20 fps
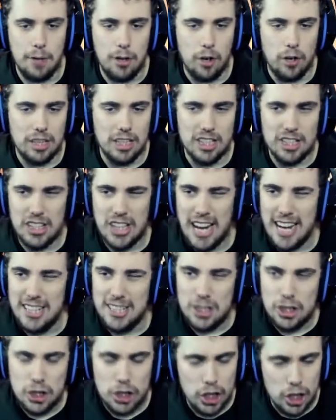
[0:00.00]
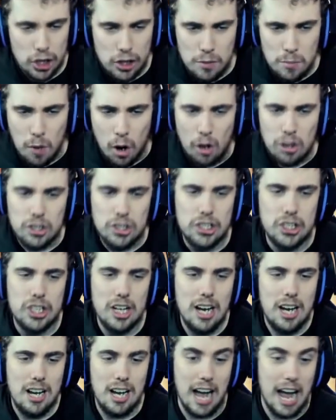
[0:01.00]
not going to change too much,
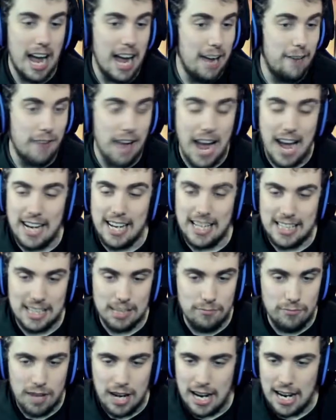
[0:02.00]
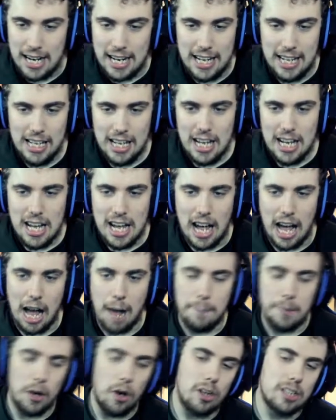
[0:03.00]
if anything, really.
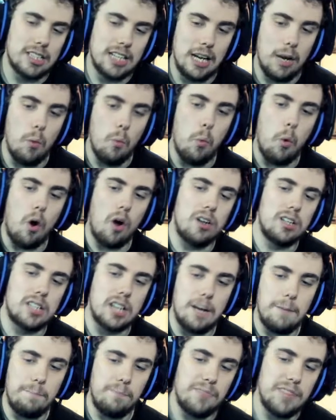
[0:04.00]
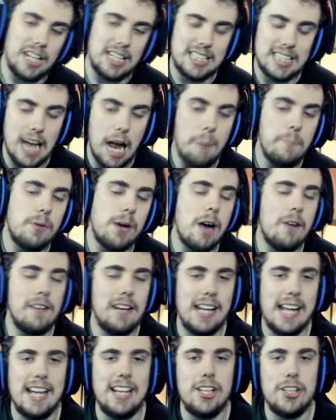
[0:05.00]
Belotti was
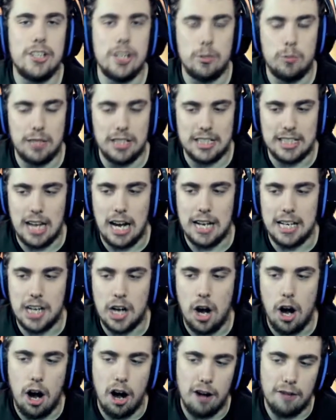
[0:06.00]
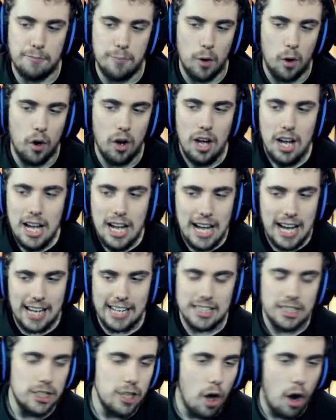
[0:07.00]
temporarily injured with a tight calf, but
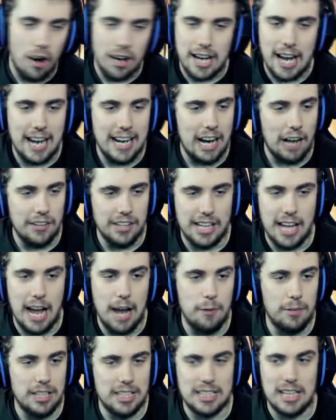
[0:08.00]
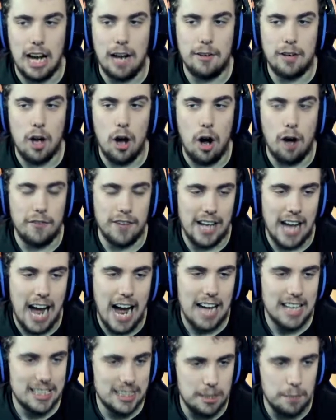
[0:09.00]
he's not getting out the game with a tight calf. He
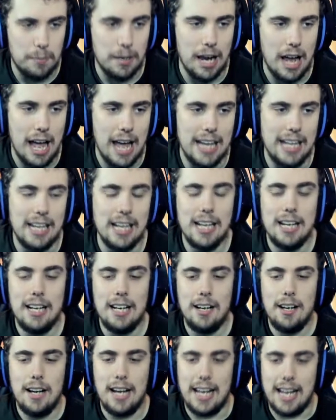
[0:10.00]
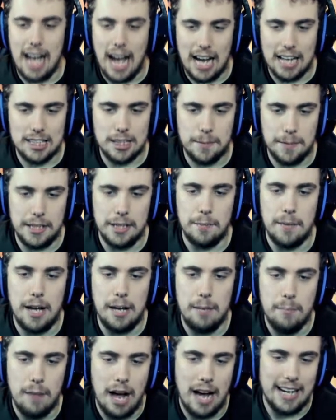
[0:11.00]
has to play. He has to be the
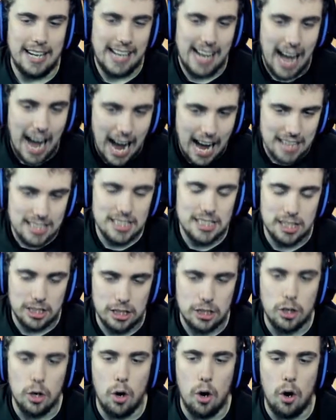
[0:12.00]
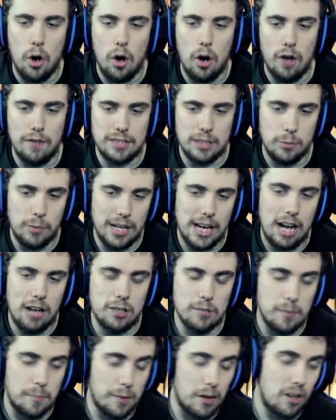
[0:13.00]
main man. He has to score. Obviously,
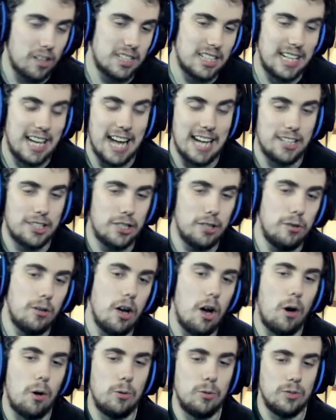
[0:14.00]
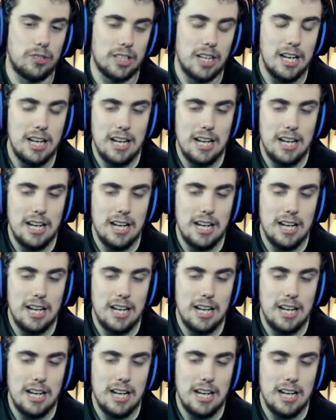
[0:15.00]
Ronaldo and Belotti getting 2 goals